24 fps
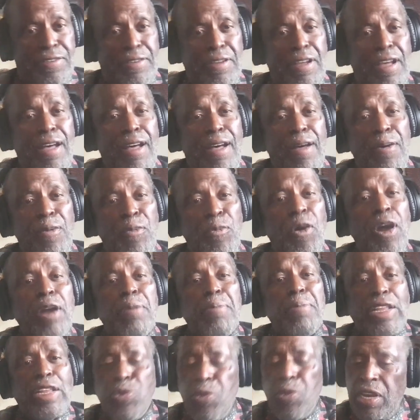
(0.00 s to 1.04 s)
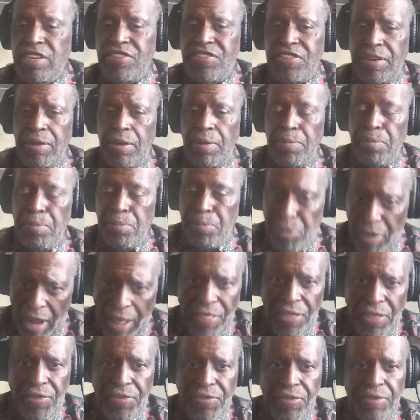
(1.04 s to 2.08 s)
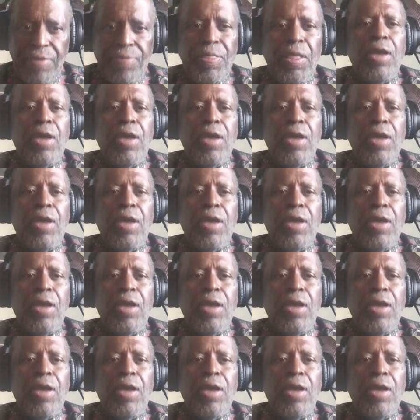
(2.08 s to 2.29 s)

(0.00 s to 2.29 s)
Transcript: one of my twin brothers,